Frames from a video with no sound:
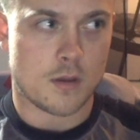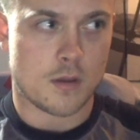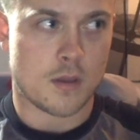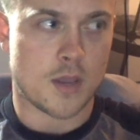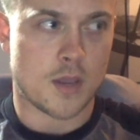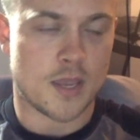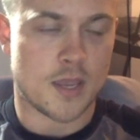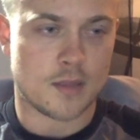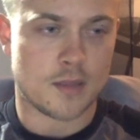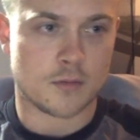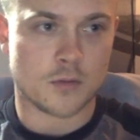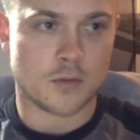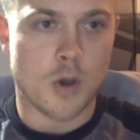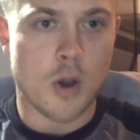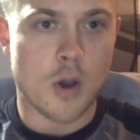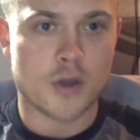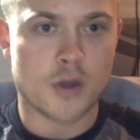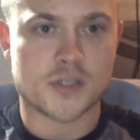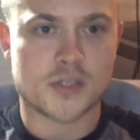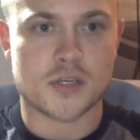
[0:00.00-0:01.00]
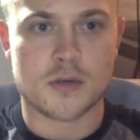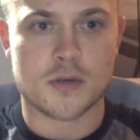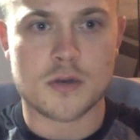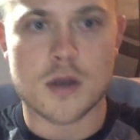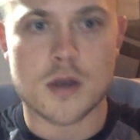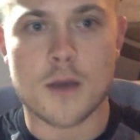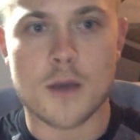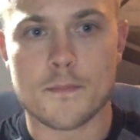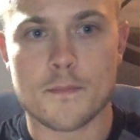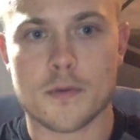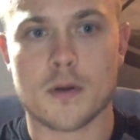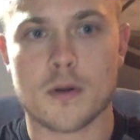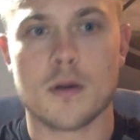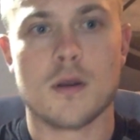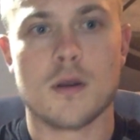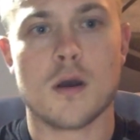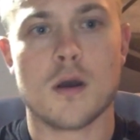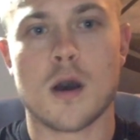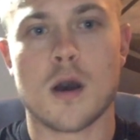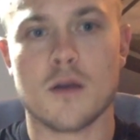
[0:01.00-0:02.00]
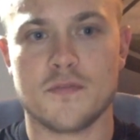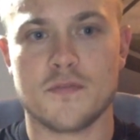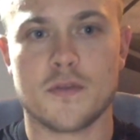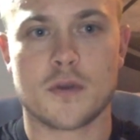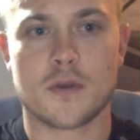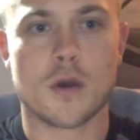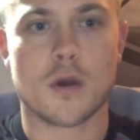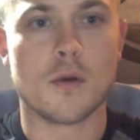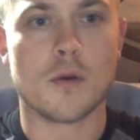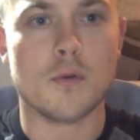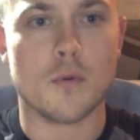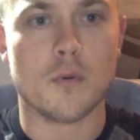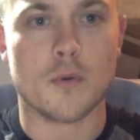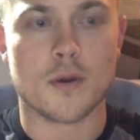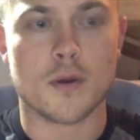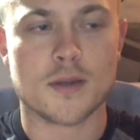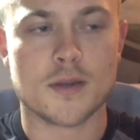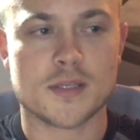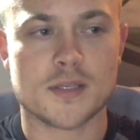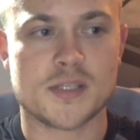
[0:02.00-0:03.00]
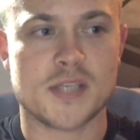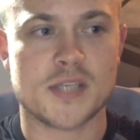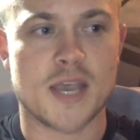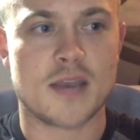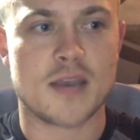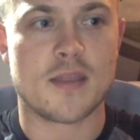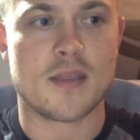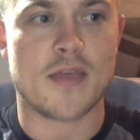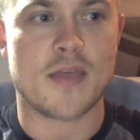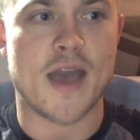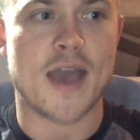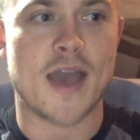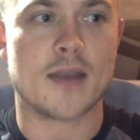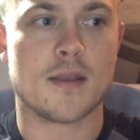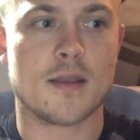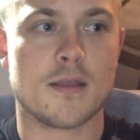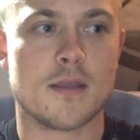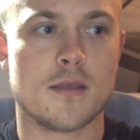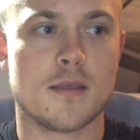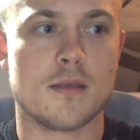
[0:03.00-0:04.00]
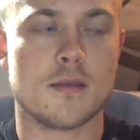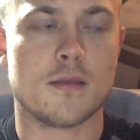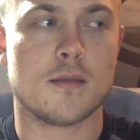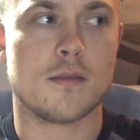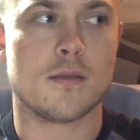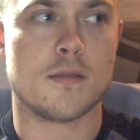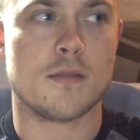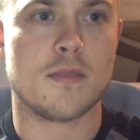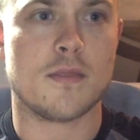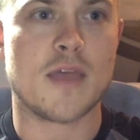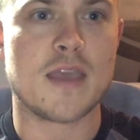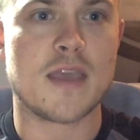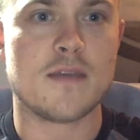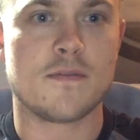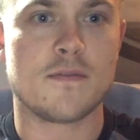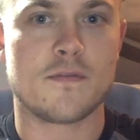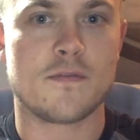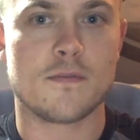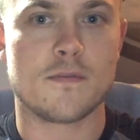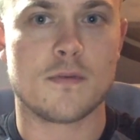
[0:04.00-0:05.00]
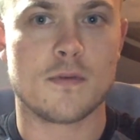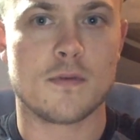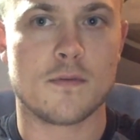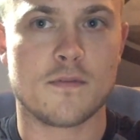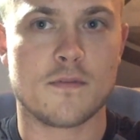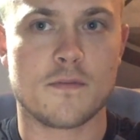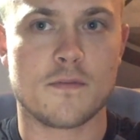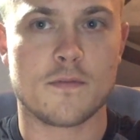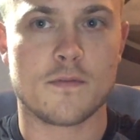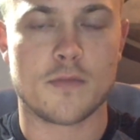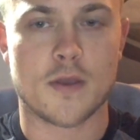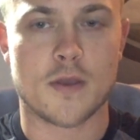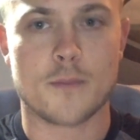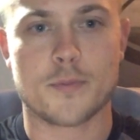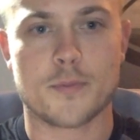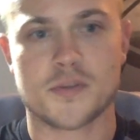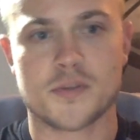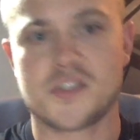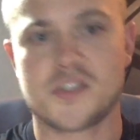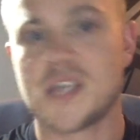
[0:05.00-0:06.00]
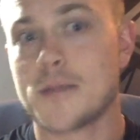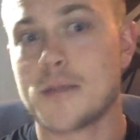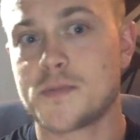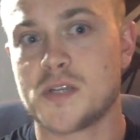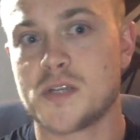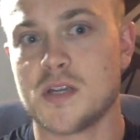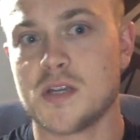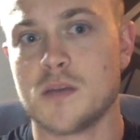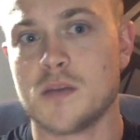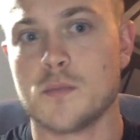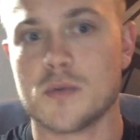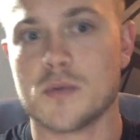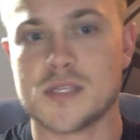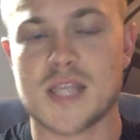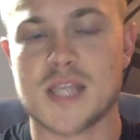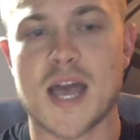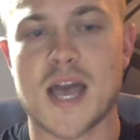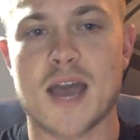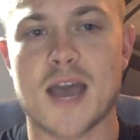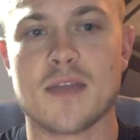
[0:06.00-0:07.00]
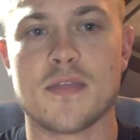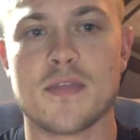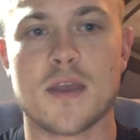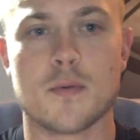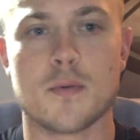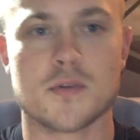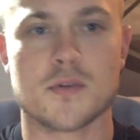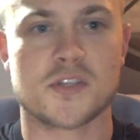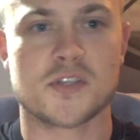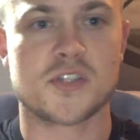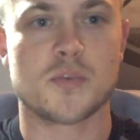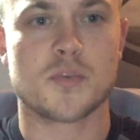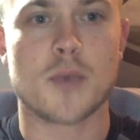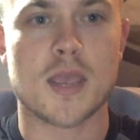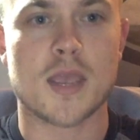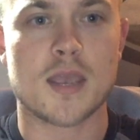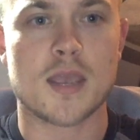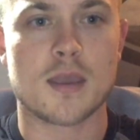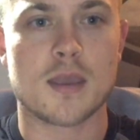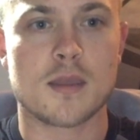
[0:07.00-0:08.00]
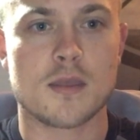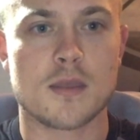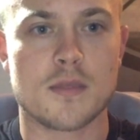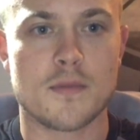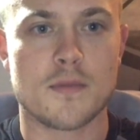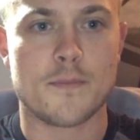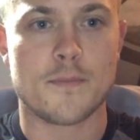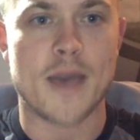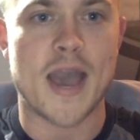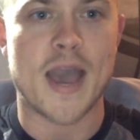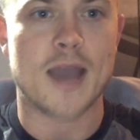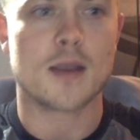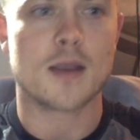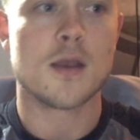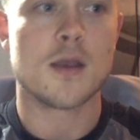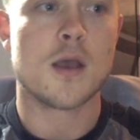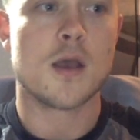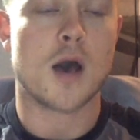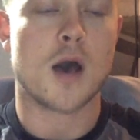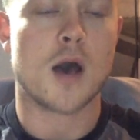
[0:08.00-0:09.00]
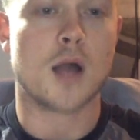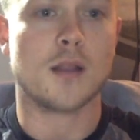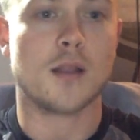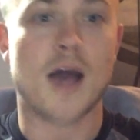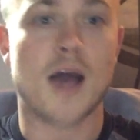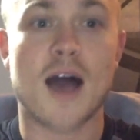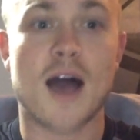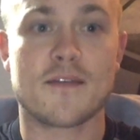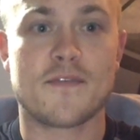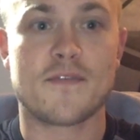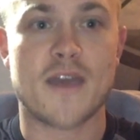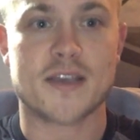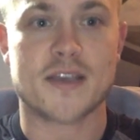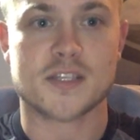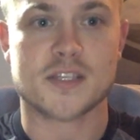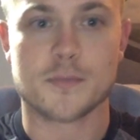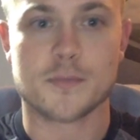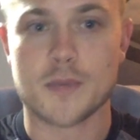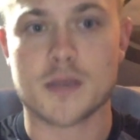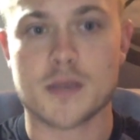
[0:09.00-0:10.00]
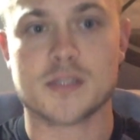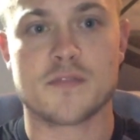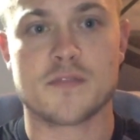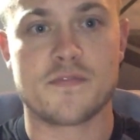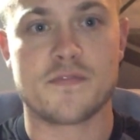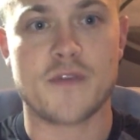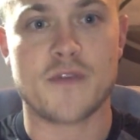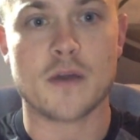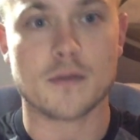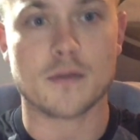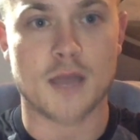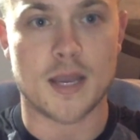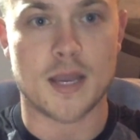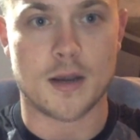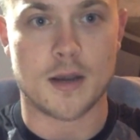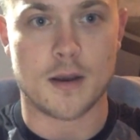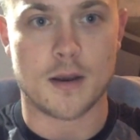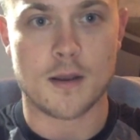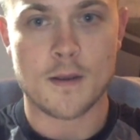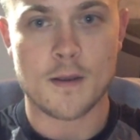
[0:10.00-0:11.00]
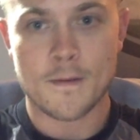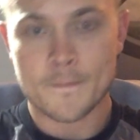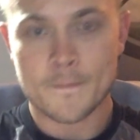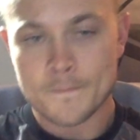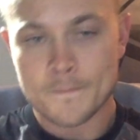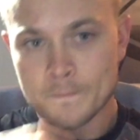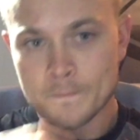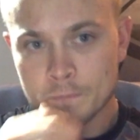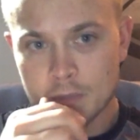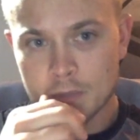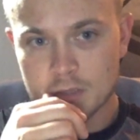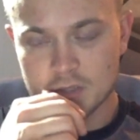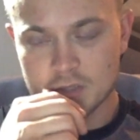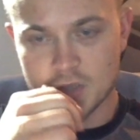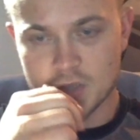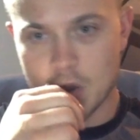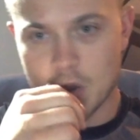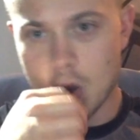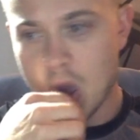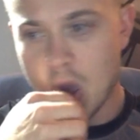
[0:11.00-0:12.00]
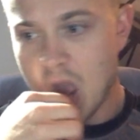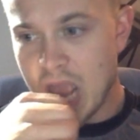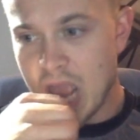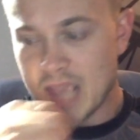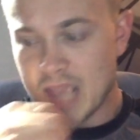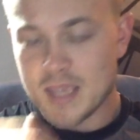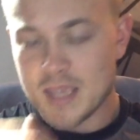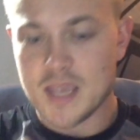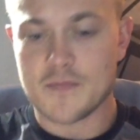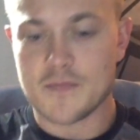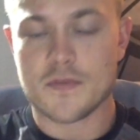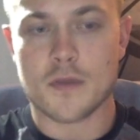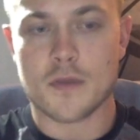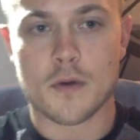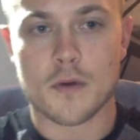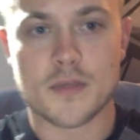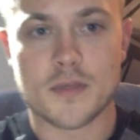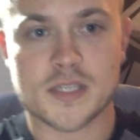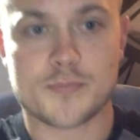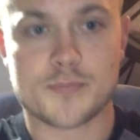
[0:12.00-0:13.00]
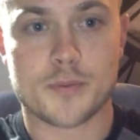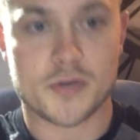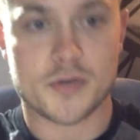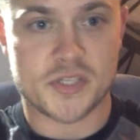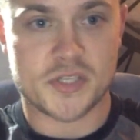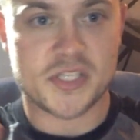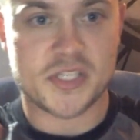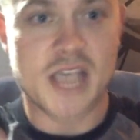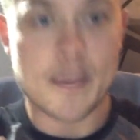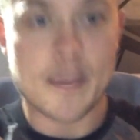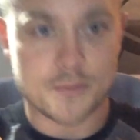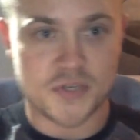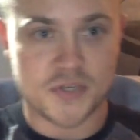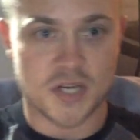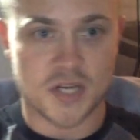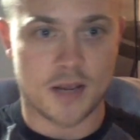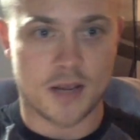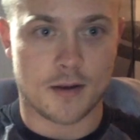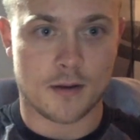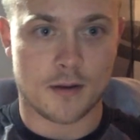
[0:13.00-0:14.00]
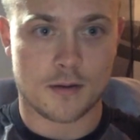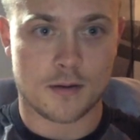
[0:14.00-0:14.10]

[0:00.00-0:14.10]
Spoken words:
A large number of the cohort said that their perception was that they were swinging the bat a lot faster because it felt lighter. So even though this perception